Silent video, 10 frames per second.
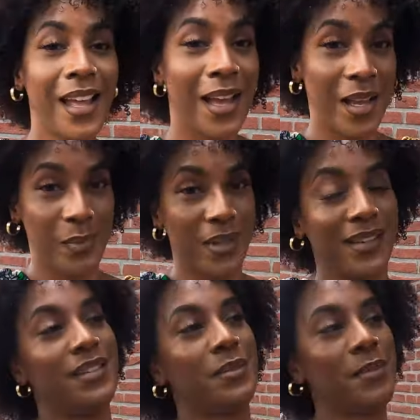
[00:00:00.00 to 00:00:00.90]
I
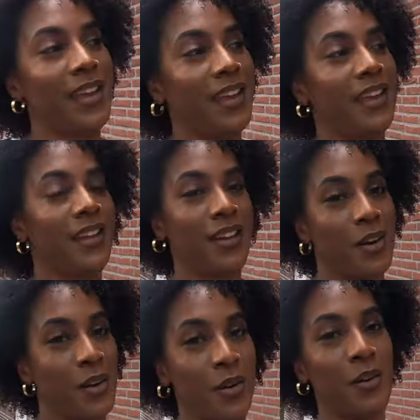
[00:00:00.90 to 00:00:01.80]
miss my
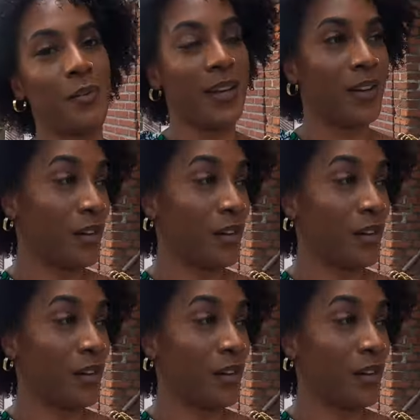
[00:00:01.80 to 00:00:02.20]
hair. Oh my